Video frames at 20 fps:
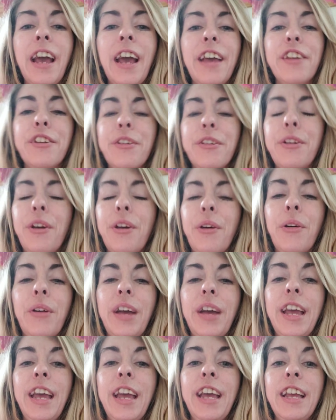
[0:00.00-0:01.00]
you
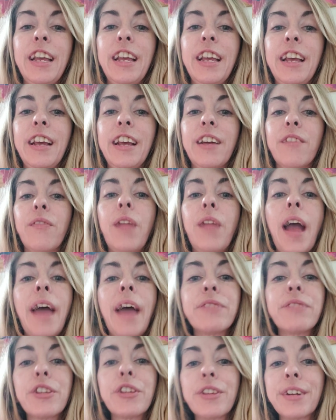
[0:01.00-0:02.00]
know,
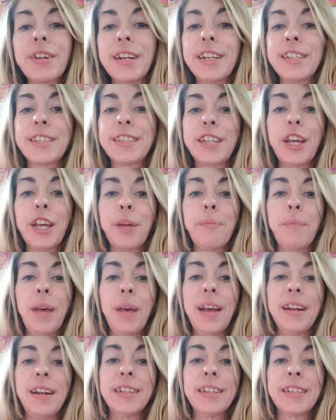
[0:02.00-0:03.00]
laughter is good
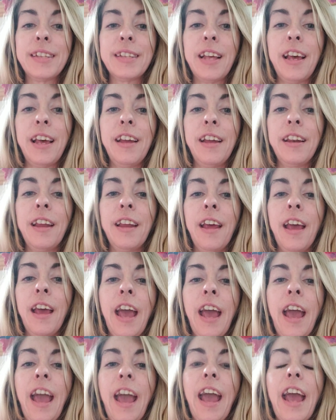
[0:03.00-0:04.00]
medicine.
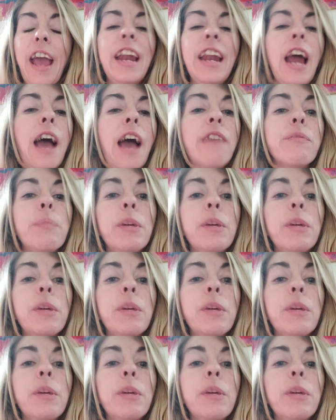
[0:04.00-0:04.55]
And I